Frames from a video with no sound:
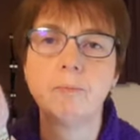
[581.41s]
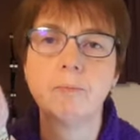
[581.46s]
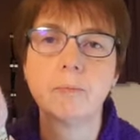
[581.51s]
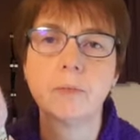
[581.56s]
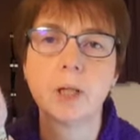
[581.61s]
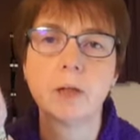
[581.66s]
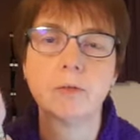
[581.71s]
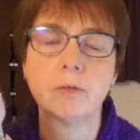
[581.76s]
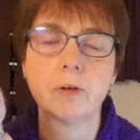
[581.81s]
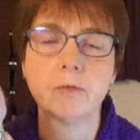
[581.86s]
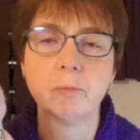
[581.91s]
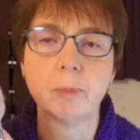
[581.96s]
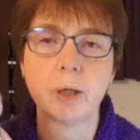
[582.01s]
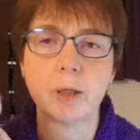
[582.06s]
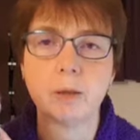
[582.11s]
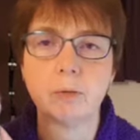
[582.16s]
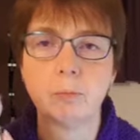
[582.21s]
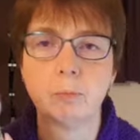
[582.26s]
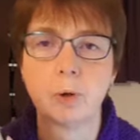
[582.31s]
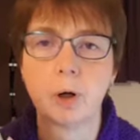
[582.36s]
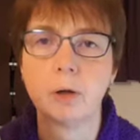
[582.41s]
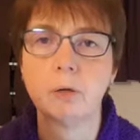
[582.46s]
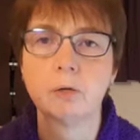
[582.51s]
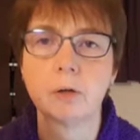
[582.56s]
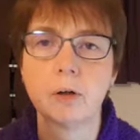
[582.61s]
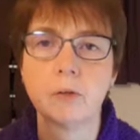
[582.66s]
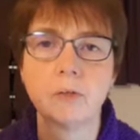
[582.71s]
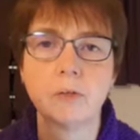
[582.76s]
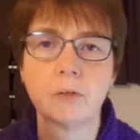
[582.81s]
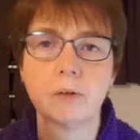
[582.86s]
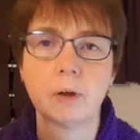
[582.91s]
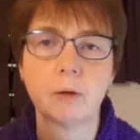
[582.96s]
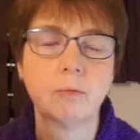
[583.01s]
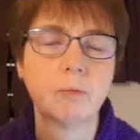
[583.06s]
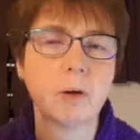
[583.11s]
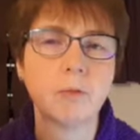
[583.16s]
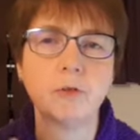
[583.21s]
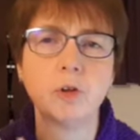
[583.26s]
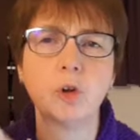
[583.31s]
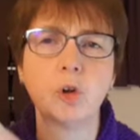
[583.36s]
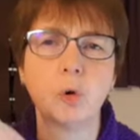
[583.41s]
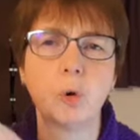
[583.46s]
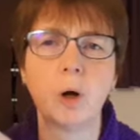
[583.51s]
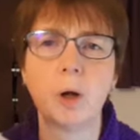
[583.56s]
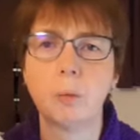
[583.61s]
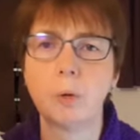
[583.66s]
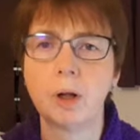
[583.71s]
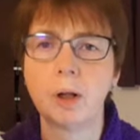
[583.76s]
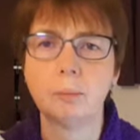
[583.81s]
if I've made progress. I've done quite well.